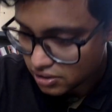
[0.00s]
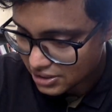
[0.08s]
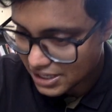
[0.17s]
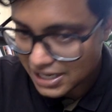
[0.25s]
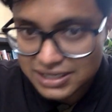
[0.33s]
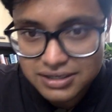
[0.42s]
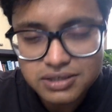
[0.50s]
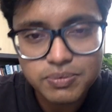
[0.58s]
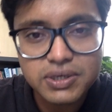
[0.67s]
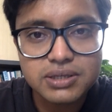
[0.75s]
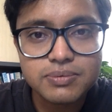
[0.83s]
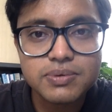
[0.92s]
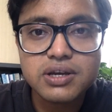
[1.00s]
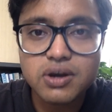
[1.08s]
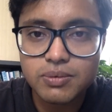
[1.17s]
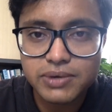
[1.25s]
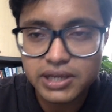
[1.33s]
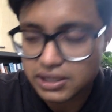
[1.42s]
That is a specific
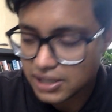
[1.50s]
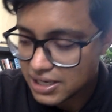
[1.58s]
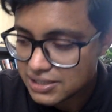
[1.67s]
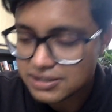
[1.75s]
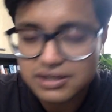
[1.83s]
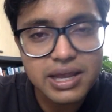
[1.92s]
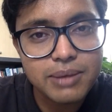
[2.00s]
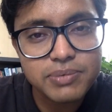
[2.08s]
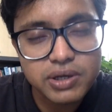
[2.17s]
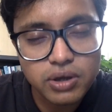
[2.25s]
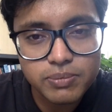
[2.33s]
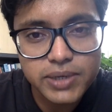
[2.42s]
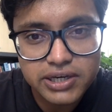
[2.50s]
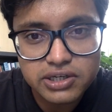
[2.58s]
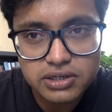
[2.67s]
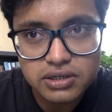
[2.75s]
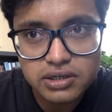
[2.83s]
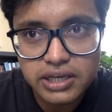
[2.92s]
that is an
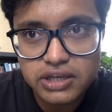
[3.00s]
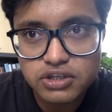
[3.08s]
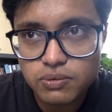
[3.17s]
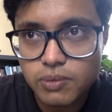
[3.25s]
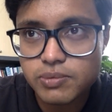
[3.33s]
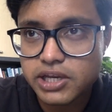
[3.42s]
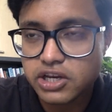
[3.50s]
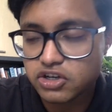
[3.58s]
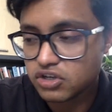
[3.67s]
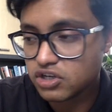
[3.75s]
obligation, case of obligation.